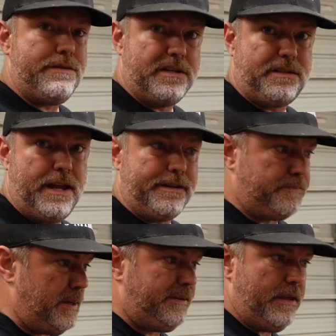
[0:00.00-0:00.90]
this thing
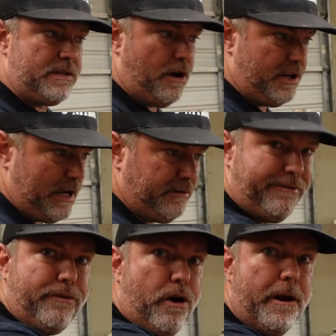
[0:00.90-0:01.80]
spit the exhaust out the
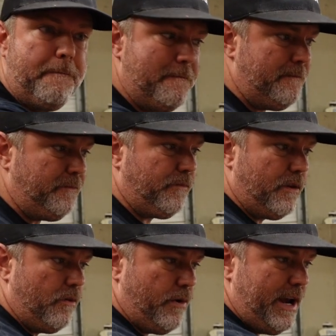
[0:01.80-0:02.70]
front,
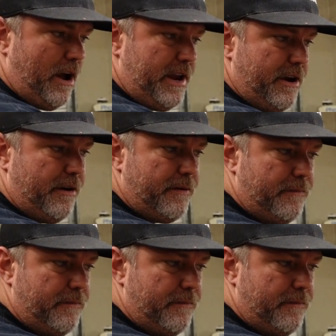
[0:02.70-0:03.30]
right out here.